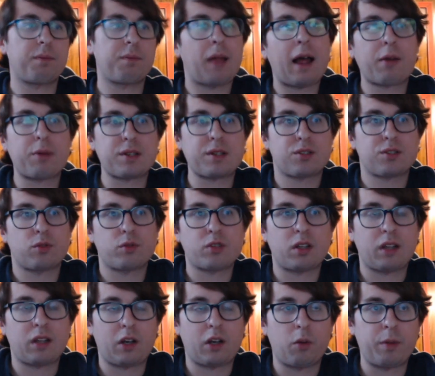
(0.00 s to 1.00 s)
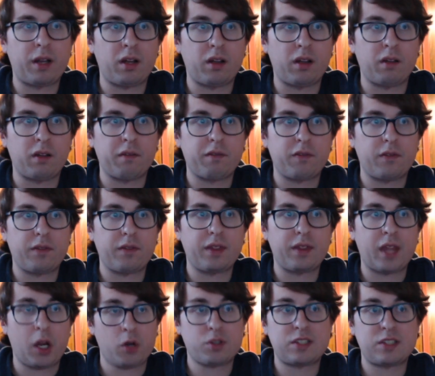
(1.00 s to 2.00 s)
Blackwings lose a little bit of
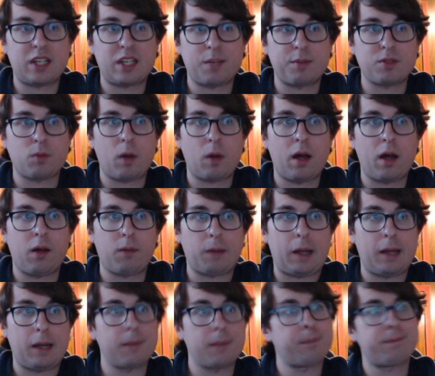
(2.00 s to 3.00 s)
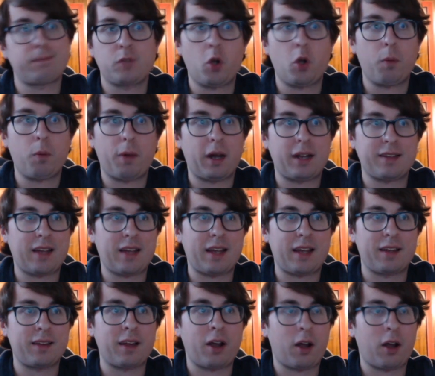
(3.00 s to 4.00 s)
their steam as well. No pun
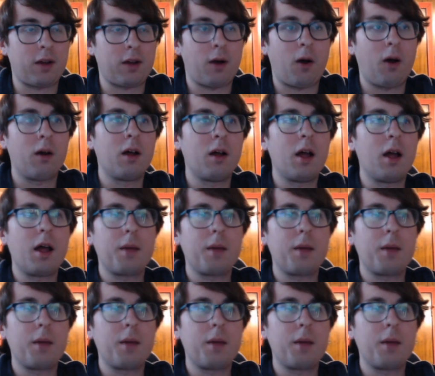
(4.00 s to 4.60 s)
intended there at all.